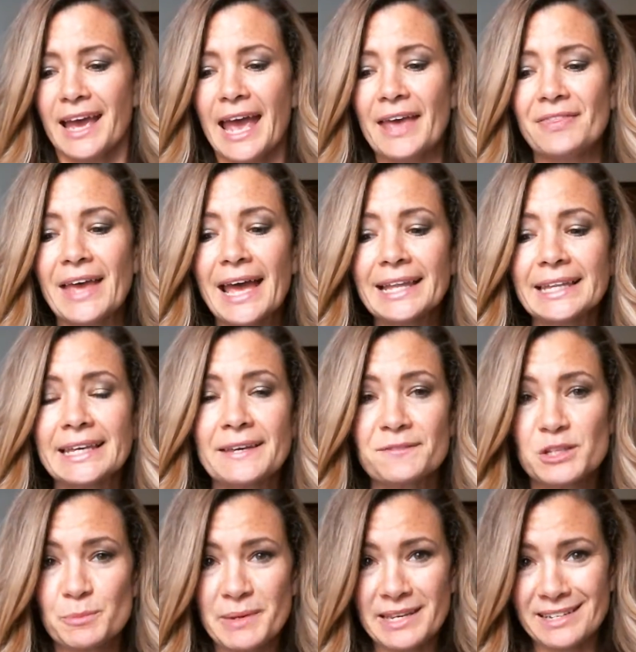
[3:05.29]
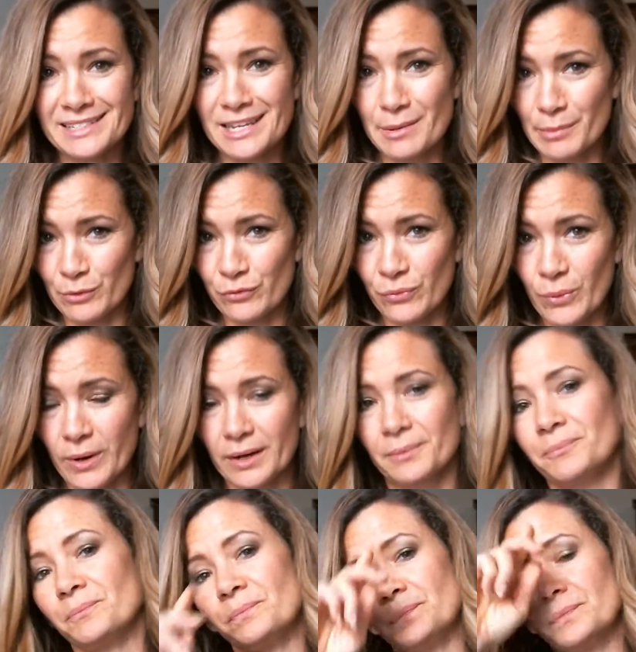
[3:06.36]
And that leaves me to number 4.
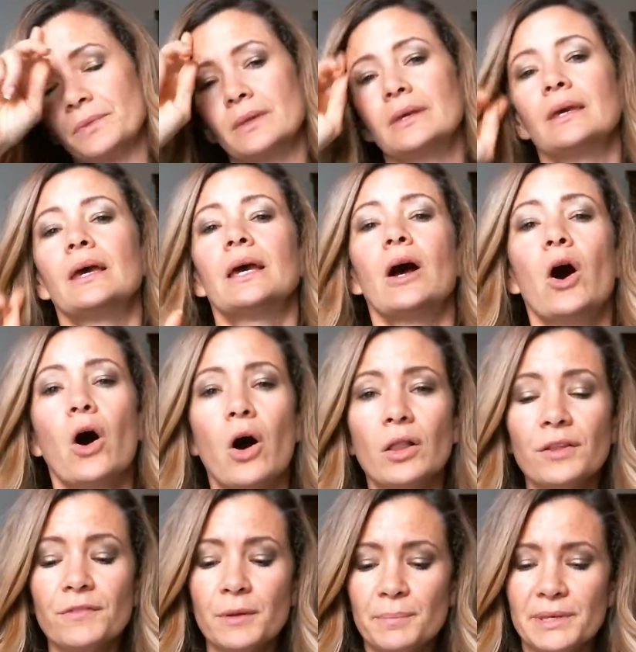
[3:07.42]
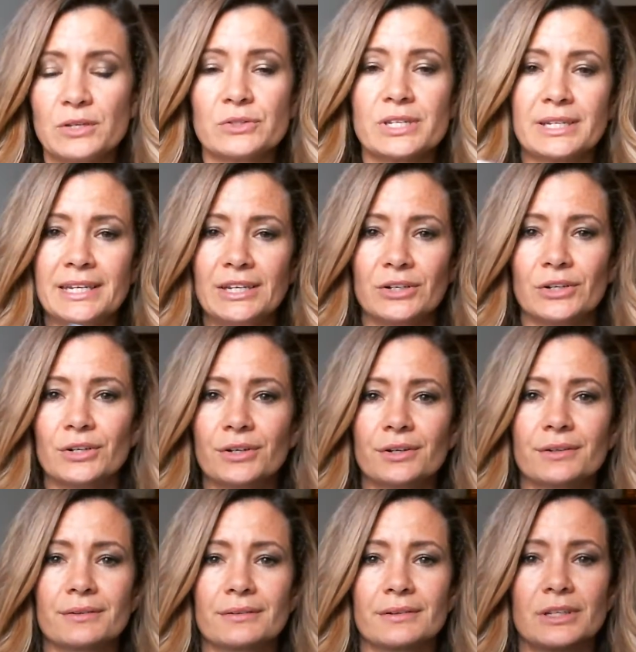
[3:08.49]
All of the meals in here,
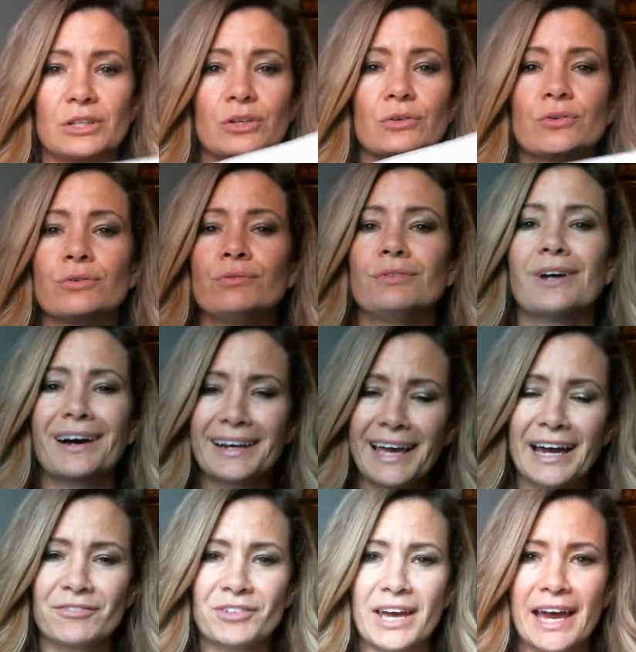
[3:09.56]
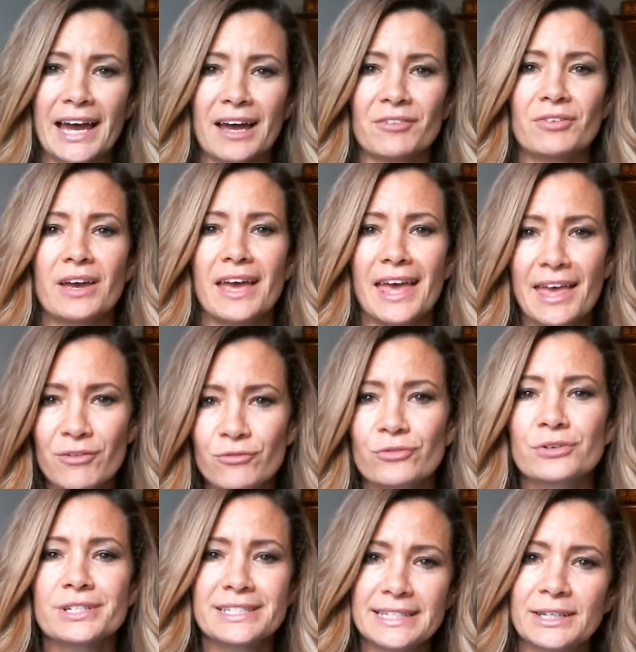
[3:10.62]
you do not have to have
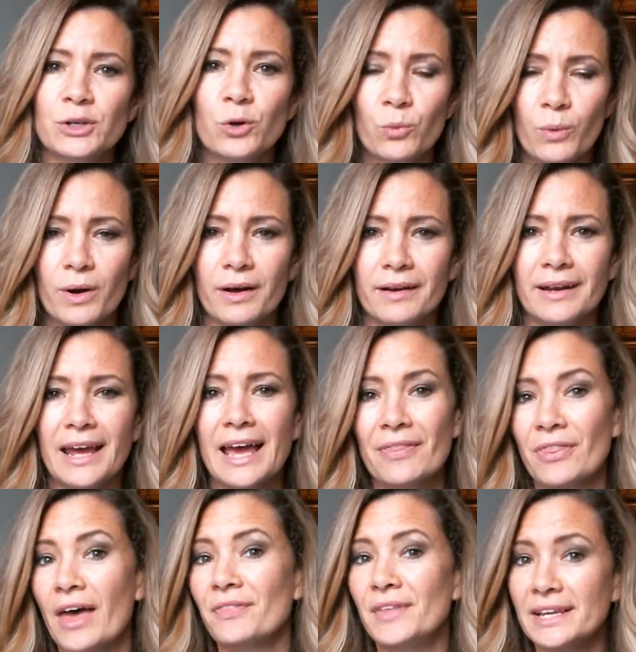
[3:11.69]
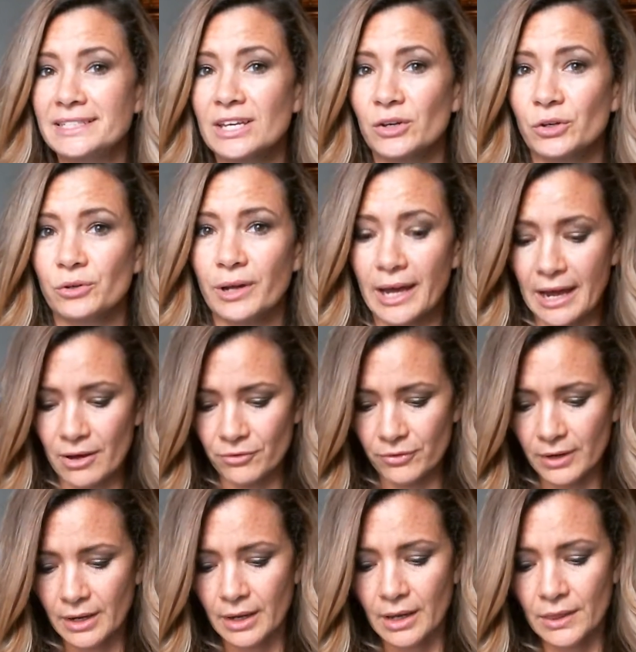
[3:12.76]
every single one that they tell you to have.
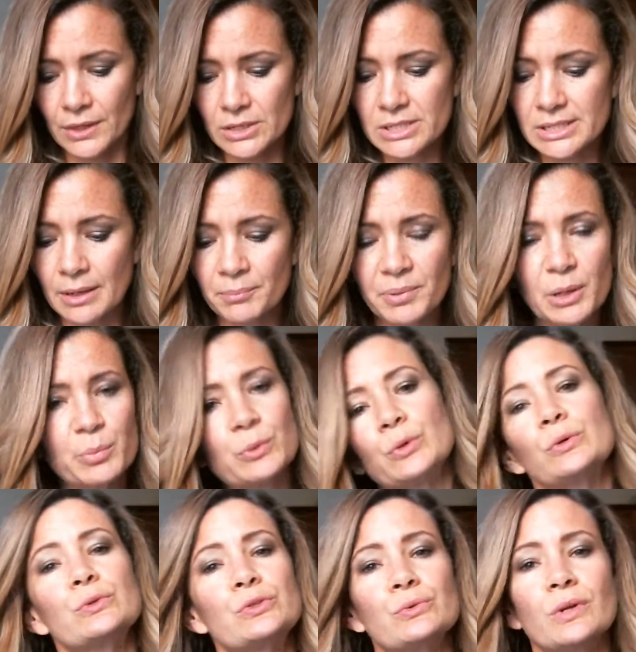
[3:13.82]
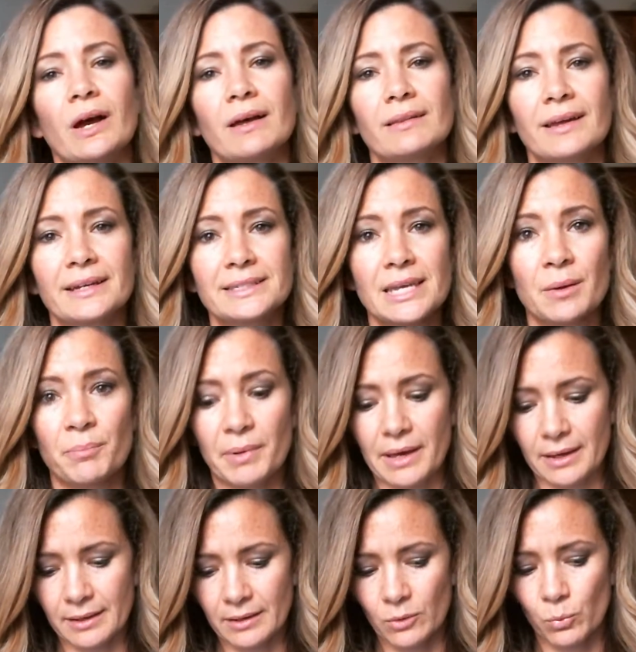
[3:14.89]
There are some people who do not like
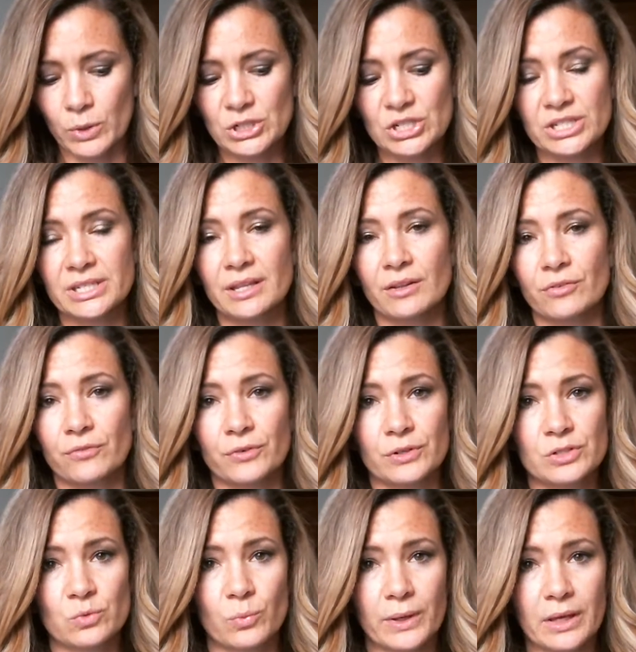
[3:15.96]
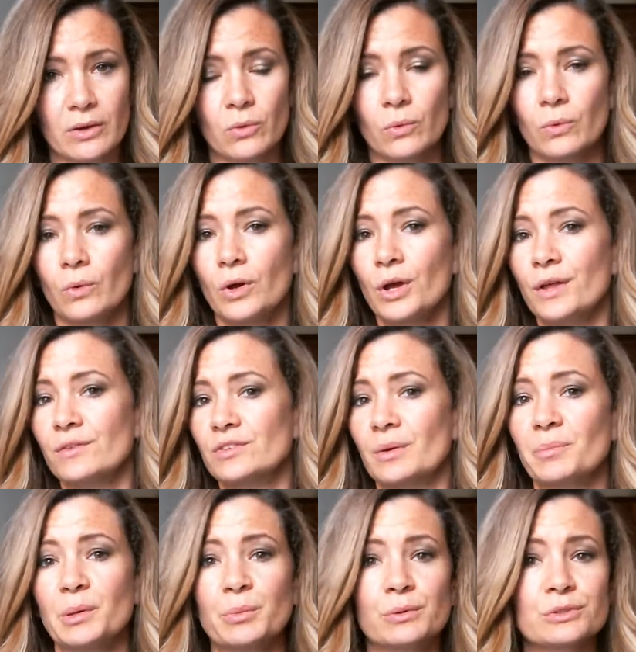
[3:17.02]
tempeh, which is in the first week. Some
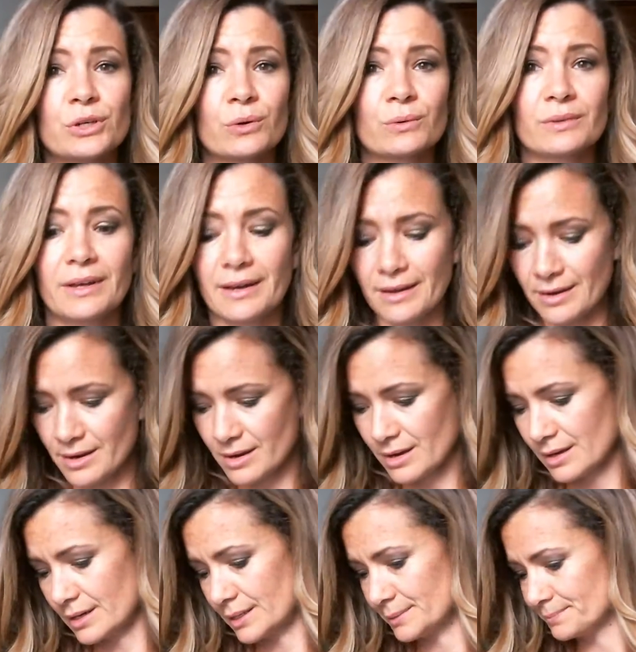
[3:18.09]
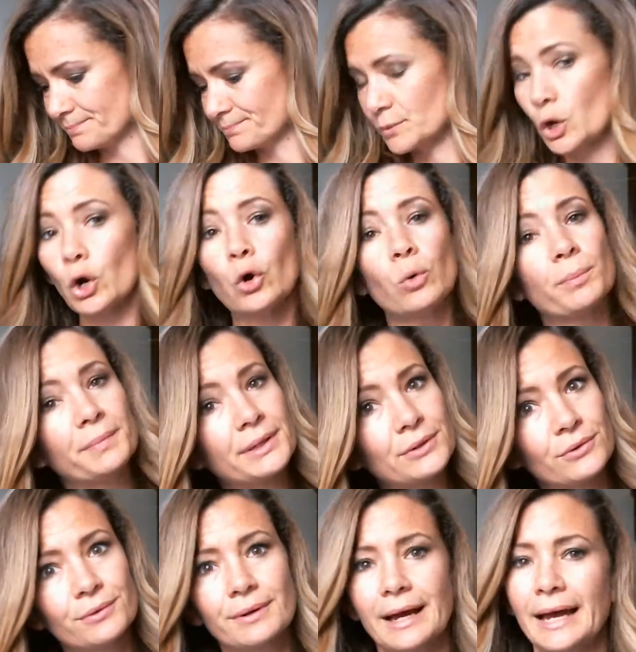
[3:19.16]
people don't like
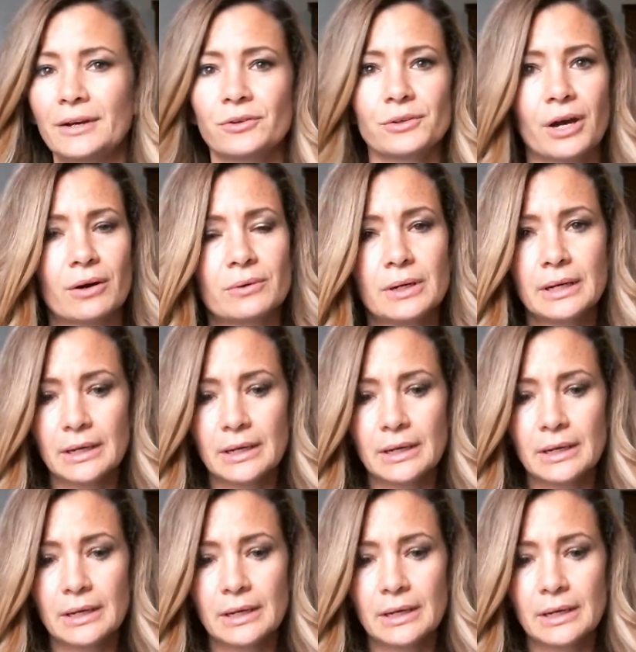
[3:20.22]
oatmeal. I don't know.